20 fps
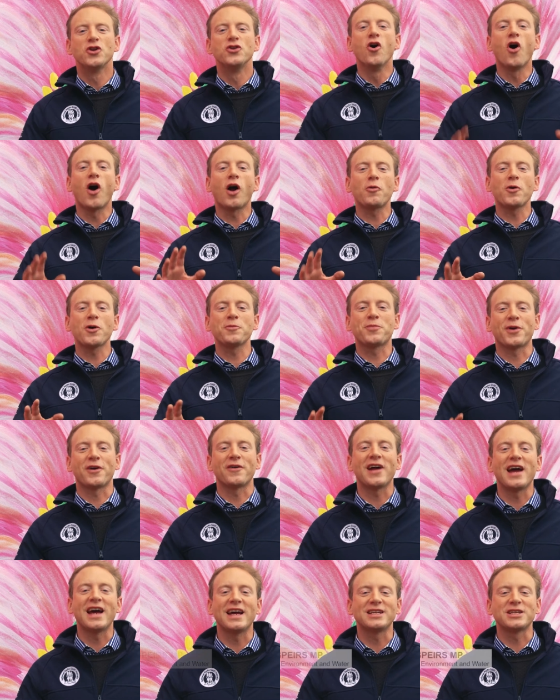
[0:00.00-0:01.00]
Norwood
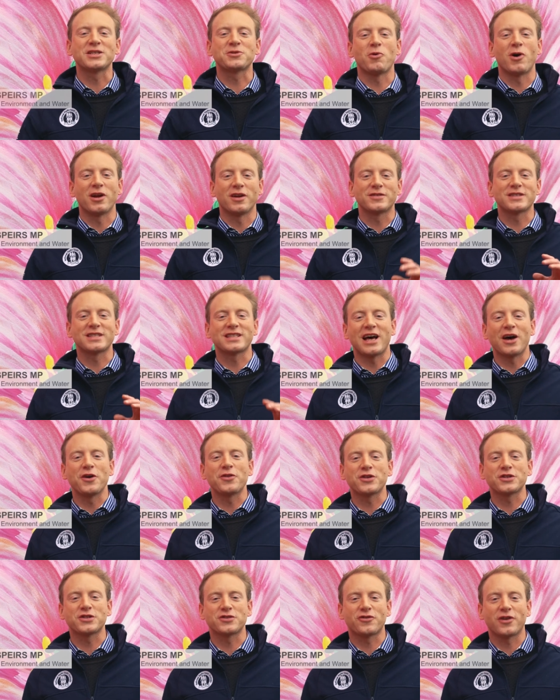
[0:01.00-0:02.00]
Parade is one of
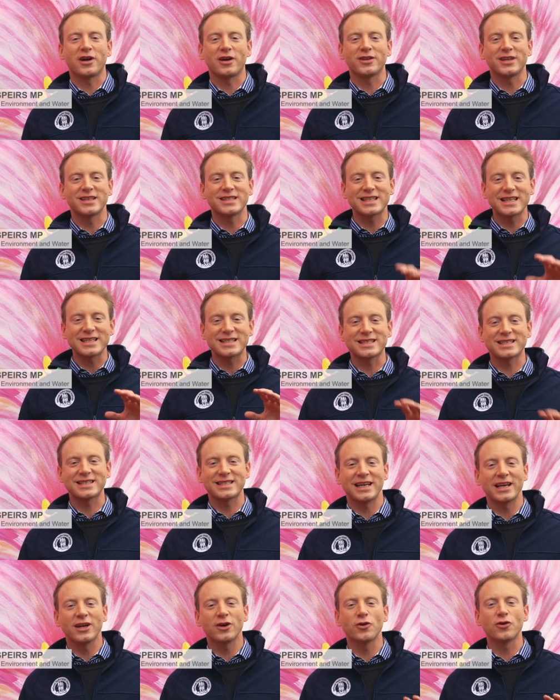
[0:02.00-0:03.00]
South Australia's
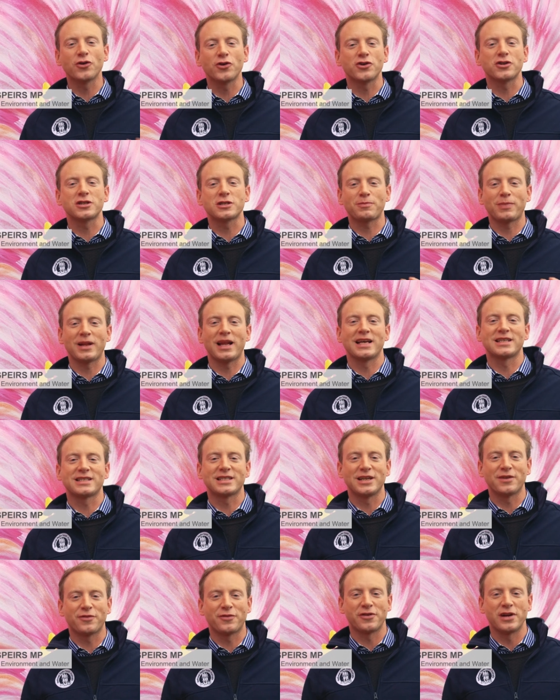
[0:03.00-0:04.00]
single-use
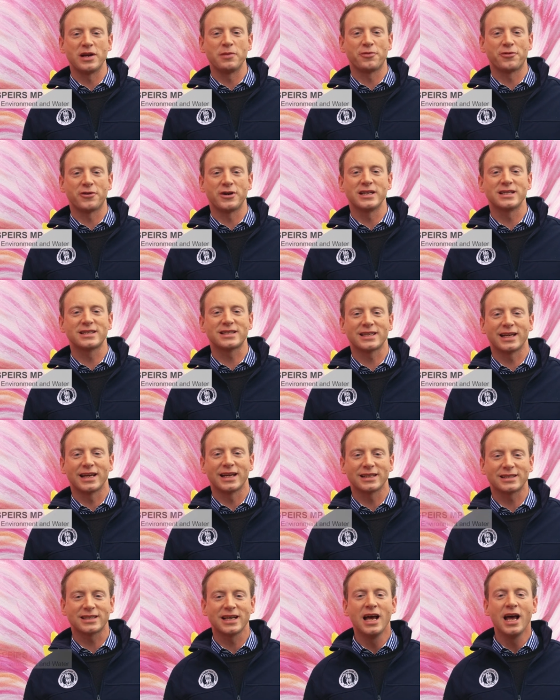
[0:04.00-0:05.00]
plastic-free
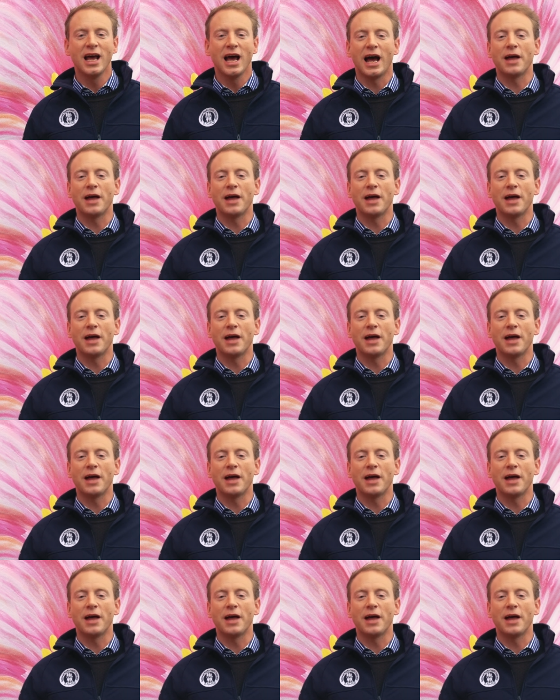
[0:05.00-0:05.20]
precincts,